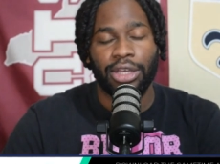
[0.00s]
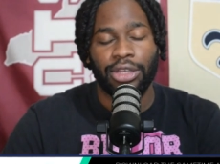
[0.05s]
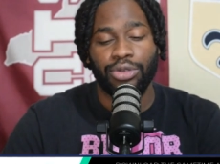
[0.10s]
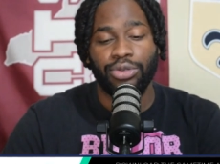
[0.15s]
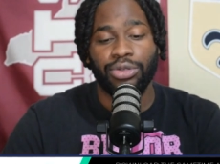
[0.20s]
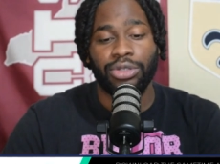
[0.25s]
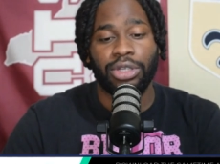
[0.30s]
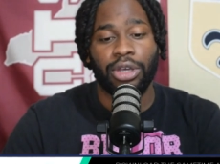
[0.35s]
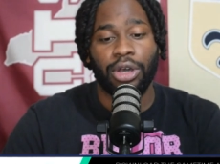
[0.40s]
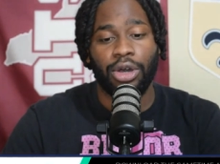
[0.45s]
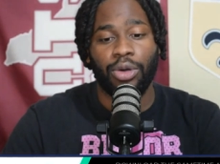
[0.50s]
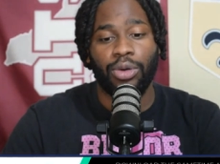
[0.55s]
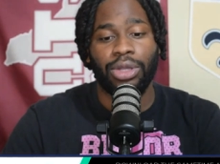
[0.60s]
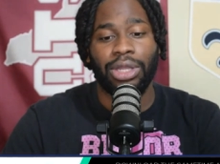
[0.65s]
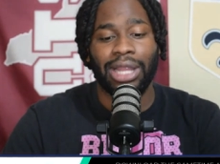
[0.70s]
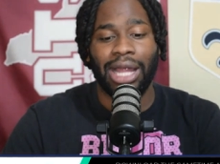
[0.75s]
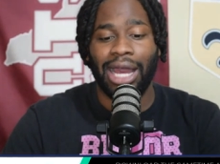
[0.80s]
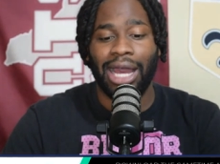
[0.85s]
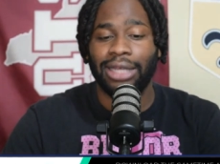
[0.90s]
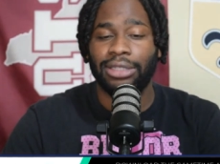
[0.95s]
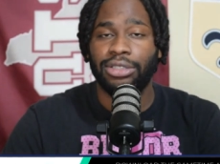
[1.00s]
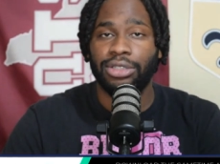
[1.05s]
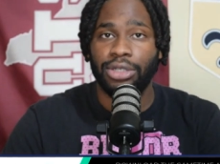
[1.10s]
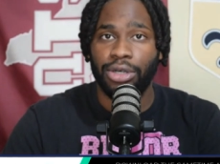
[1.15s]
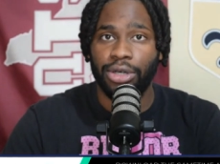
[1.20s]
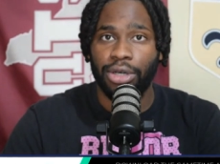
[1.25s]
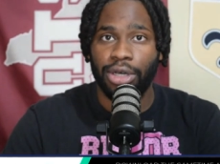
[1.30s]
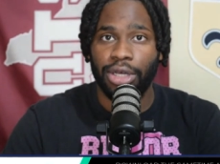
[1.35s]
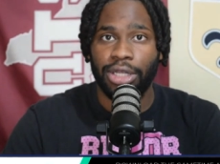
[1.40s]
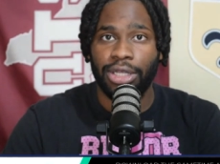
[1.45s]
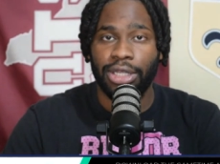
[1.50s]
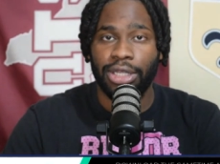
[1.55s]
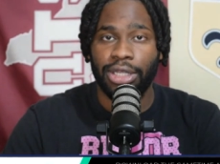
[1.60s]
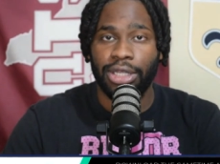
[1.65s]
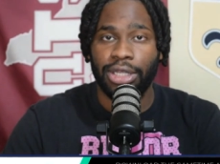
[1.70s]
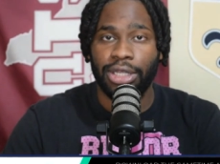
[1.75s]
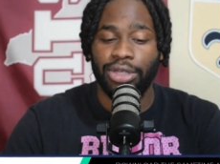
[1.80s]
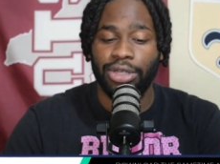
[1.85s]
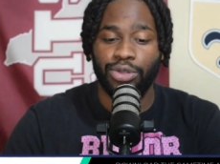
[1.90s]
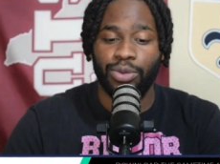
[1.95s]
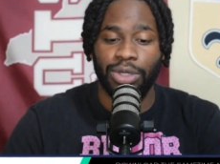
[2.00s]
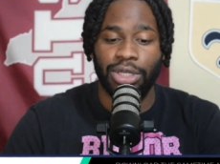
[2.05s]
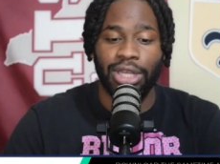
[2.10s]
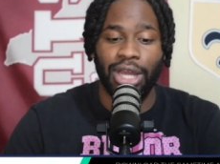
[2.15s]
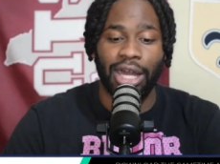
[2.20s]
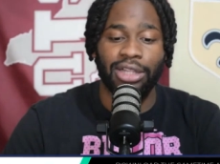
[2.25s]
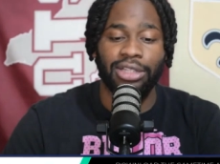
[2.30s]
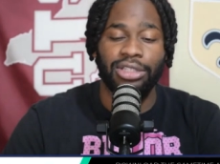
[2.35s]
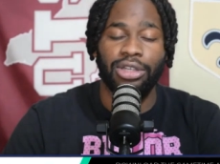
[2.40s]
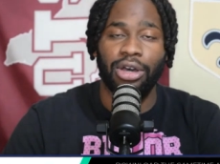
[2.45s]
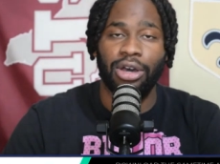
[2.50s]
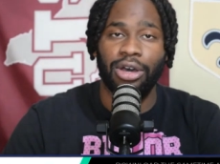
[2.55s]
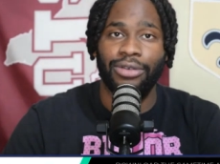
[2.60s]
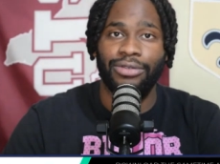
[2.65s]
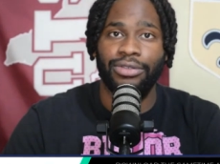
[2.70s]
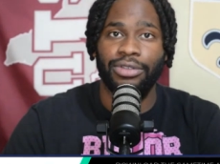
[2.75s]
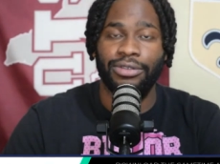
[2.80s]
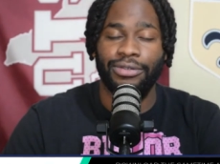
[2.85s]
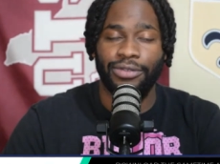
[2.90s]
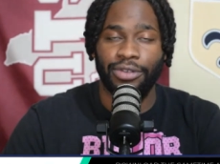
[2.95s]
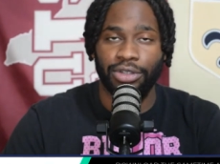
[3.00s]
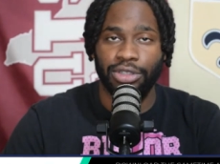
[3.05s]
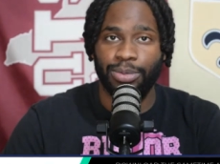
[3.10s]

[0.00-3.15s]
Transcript: Use the code Locked On, and you'll get $20 off your first